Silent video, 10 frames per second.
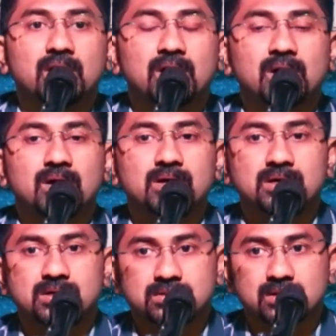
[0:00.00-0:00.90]

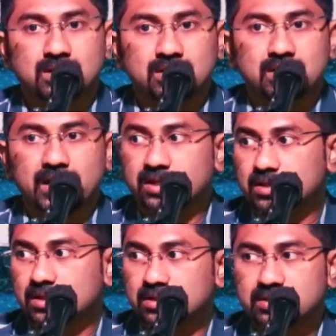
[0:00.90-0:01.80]
uh,
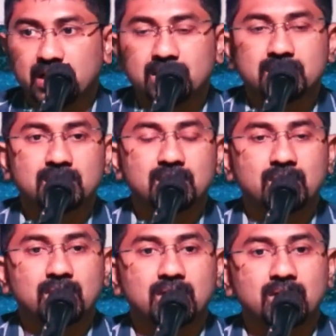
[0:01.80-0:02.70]
I thank uh,
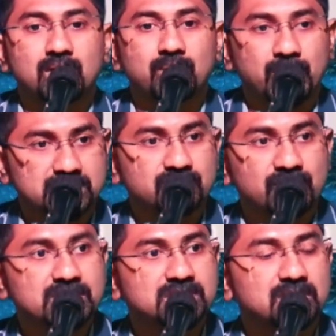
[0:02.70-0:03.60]
uh, Pastor
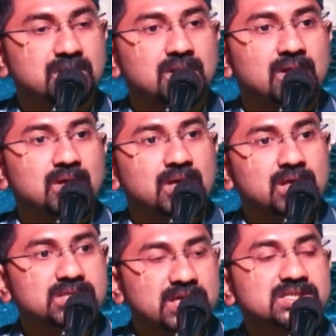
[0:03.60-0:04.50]
Wilson.
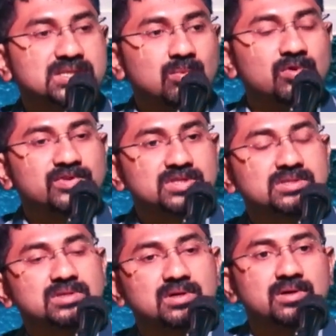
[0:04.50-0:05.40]
He sent some of
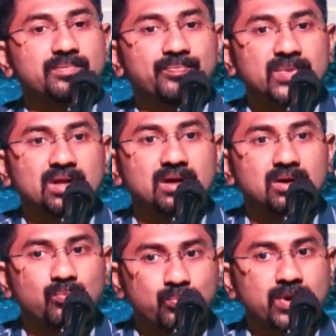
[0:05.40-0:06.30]
these
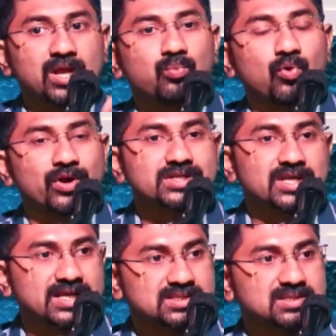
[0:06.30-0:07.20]
prayer
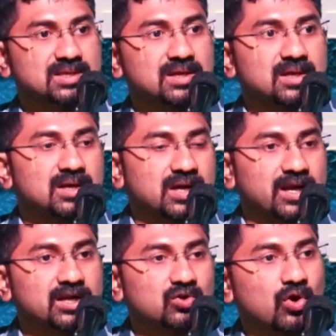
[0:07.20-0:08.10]
points as
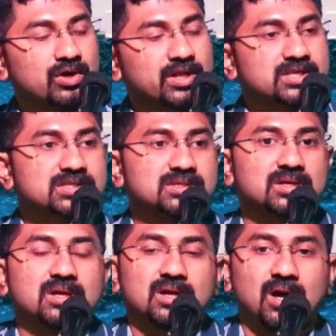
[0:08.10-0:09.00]
current context
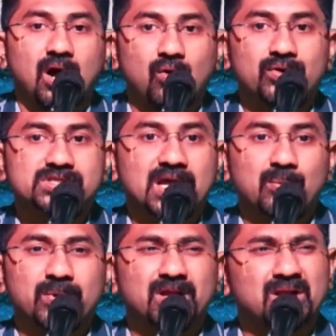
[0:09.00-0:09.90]
how it's
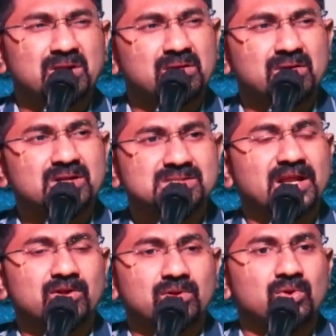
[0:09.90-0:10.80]
happening and it's
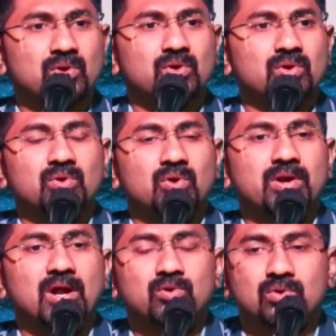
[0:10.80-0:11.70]
like you, you
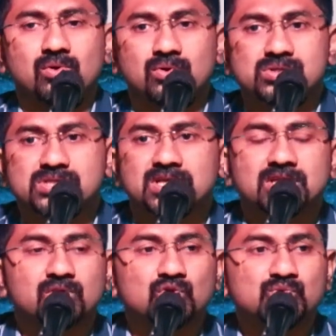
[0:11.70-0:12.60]
don't have to see
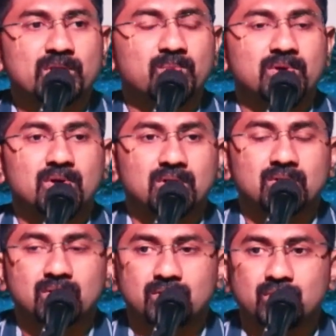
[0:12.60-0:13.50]
the newspaper
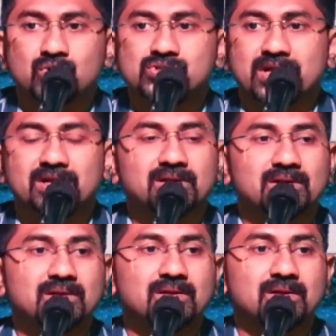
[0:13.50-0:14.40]
or news and
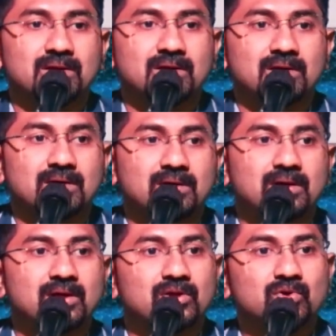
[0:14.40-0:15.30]

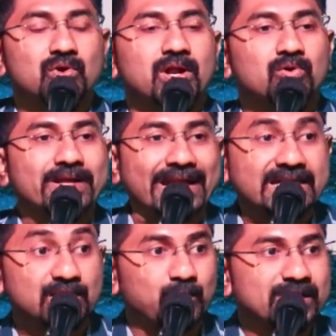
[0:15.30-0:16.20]
uh, you don't have to
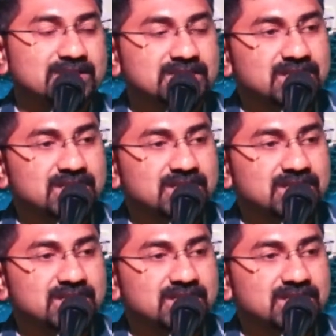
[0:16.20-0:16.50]
get depressed